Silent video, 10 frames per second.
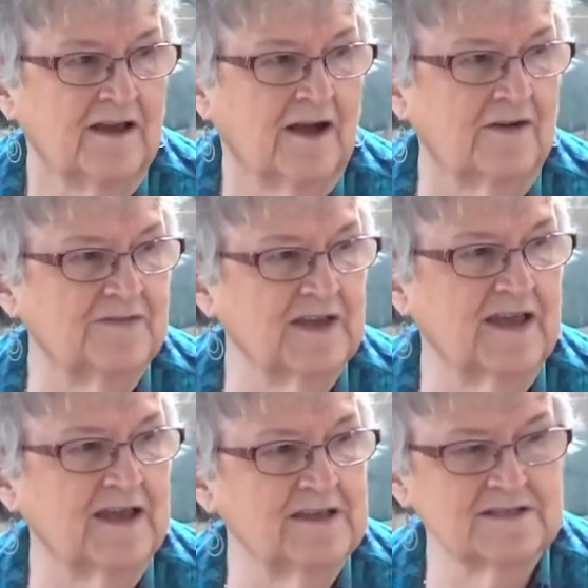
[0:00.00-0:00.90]
of the
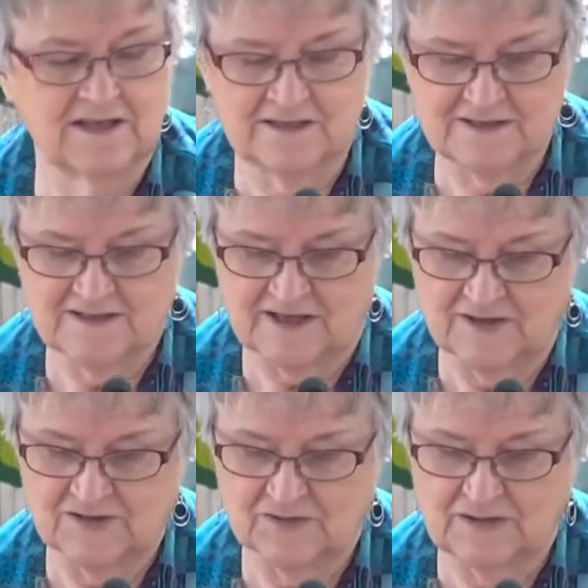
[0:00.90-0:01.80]
18th
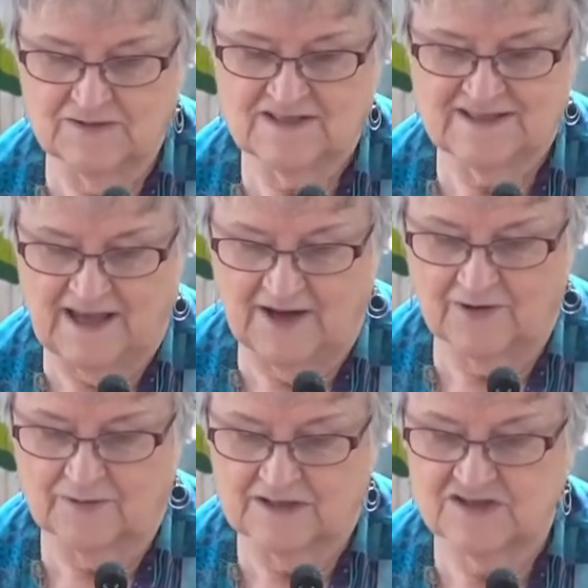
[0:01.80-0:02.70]
century
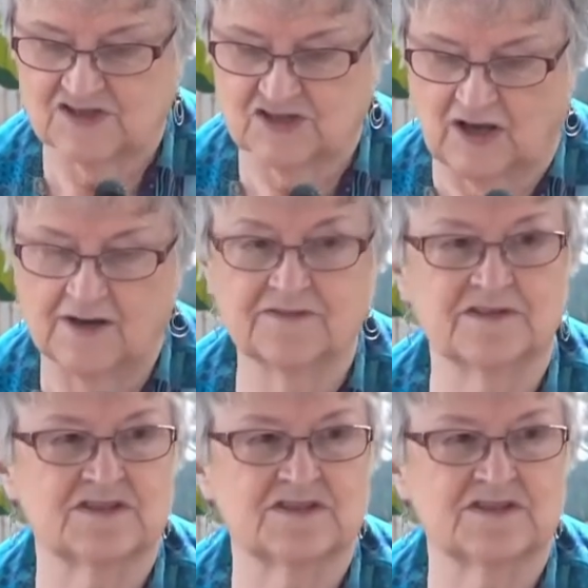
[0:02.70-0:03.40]
satirist Jonathan